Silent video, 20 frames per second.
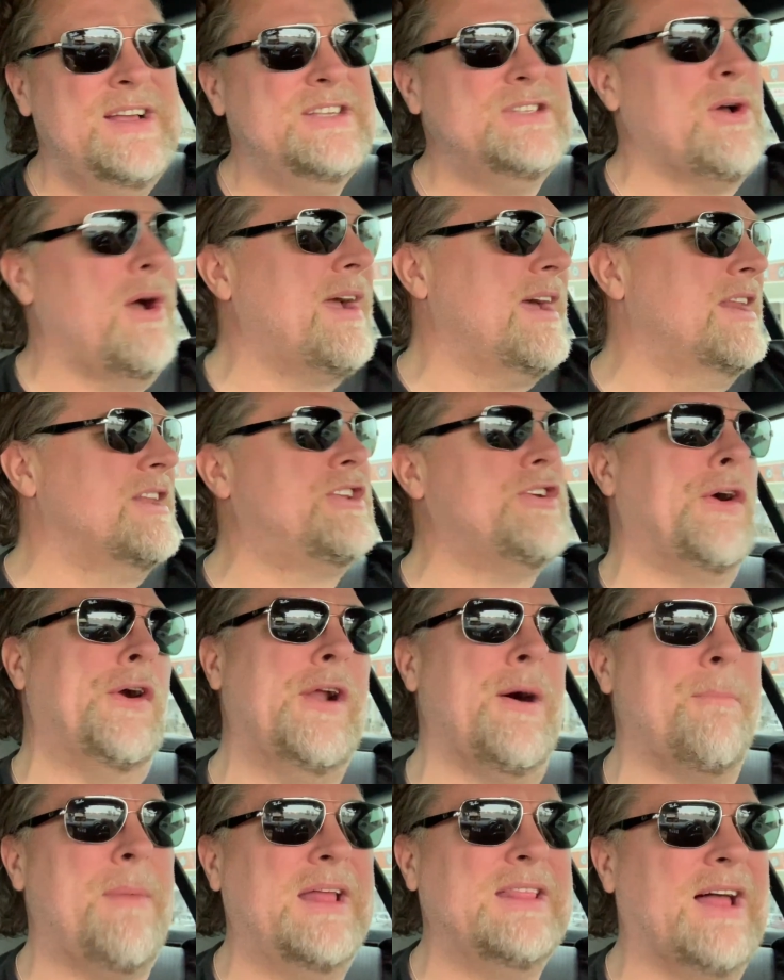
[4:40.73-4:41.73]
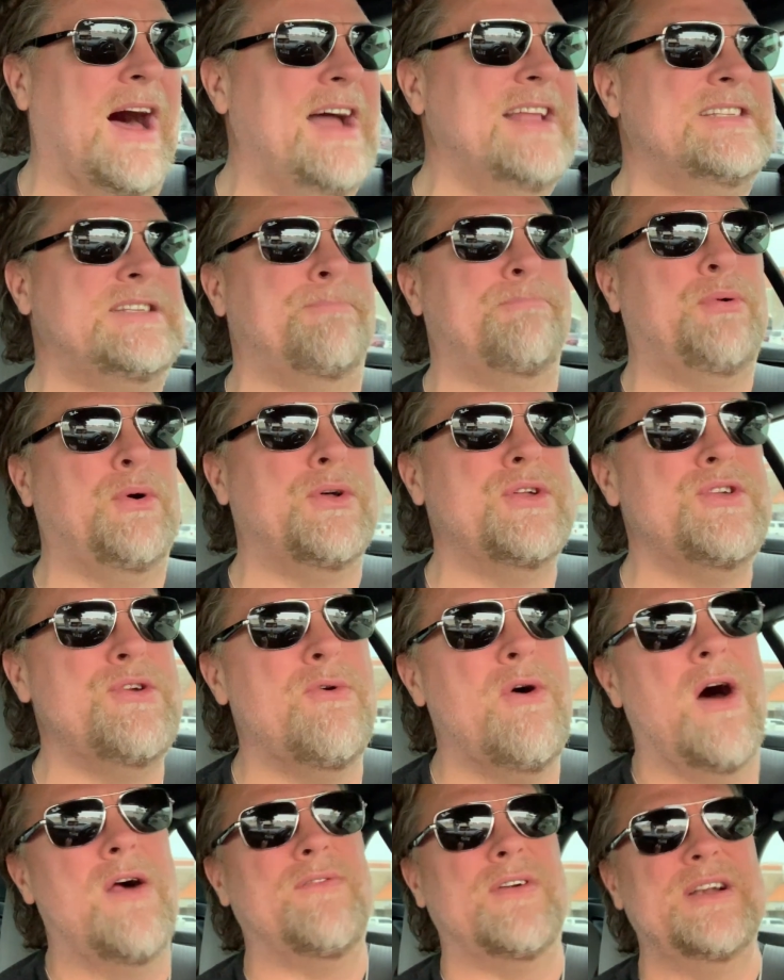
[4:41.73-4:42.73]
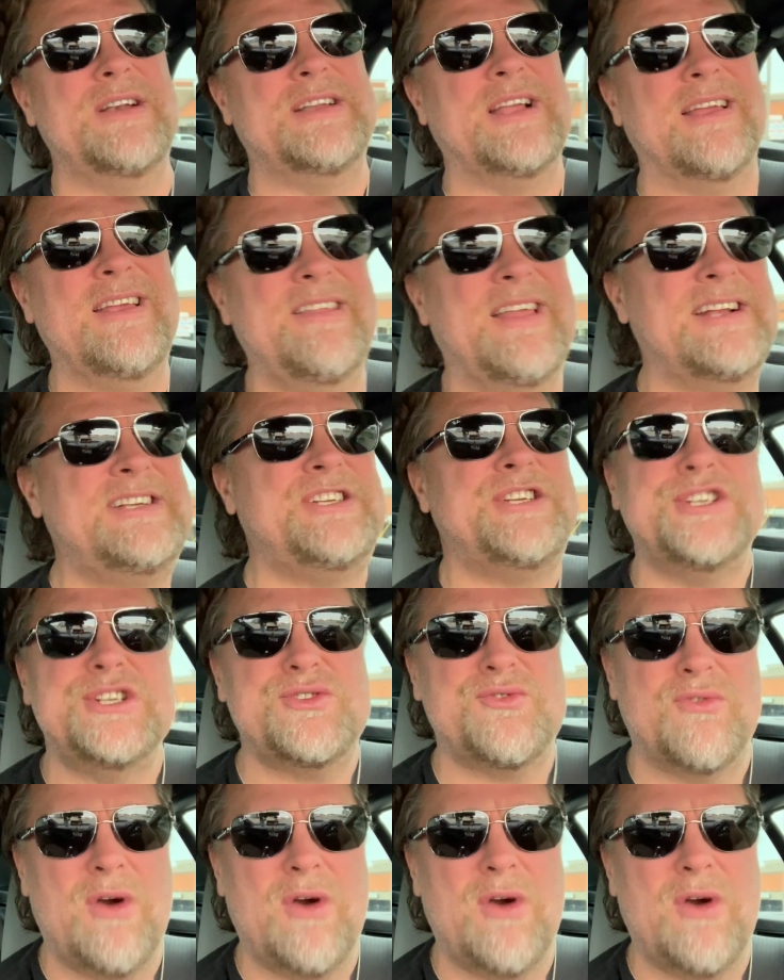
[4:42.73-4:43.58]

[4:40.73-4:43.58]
So I got to turn on my lights and pull you over and tell you that's just